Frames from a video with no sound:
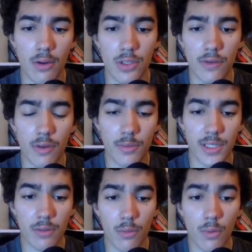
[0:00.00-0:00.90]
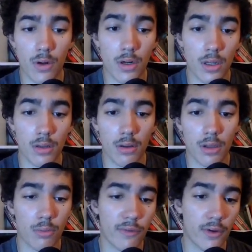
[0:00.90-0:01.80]
Receive 3% reward,
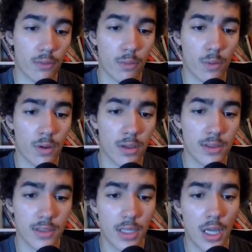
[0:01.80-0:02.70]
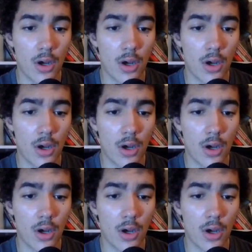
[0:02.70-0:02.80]
refer rewards